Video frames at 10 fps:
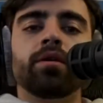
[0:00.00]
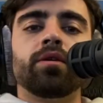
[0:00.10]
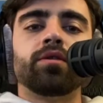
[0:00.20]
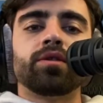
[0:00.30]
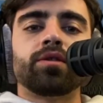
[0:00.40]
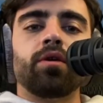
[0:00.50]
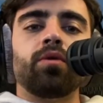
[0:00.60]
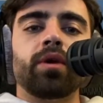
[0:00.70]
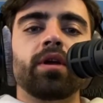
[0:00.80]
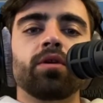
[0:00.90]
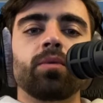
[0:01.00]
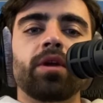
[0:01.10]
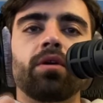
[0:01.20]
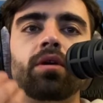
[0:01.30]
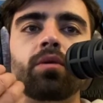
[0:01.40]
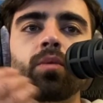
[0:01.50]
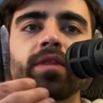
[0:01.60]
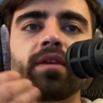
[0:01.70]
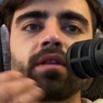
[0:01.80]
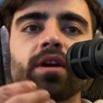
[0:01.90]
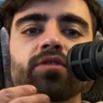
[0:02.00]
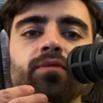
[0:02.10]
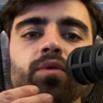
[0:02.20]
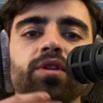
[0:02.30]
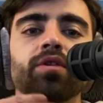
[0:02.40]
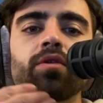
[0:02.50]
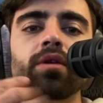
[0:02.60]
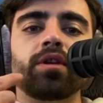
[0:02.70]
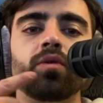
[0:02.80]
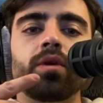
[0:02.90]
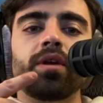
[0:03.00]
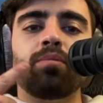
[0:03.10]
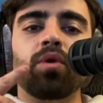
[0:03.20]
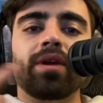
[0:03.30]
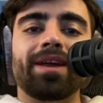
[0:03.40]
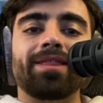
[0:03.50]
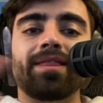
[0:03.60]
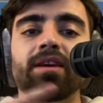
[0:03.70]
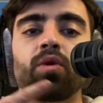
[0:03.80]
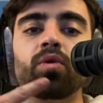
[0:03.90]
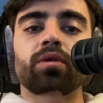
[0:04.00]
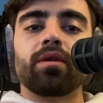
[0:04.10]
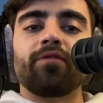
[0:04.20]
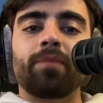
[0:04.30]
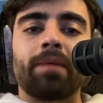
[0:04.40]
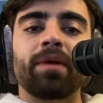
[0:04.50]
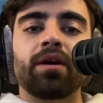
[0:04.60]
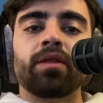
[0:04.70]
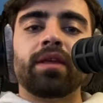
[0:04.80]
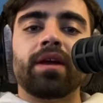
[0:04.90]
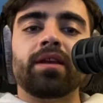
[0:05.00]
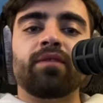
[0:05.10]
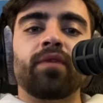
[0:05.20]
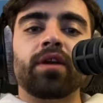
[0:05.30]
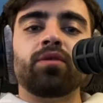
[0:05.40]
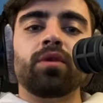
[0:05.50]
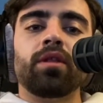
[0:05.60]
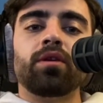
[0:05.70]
So here we are with the Electrovoice Re20 pointed at the corner of my mouth, and if I do a little